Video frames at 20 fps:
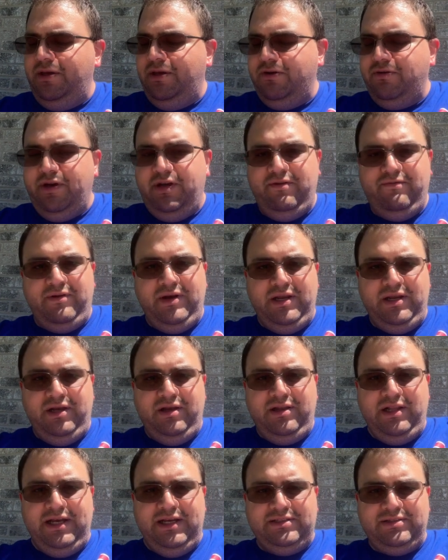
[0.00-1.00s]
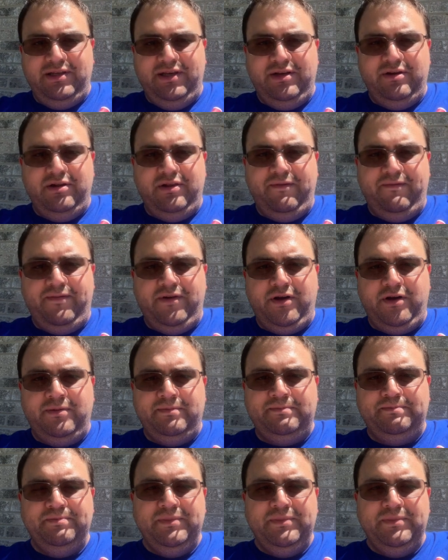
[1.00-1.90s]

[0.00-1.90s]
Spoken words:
creative writing class later in the fall.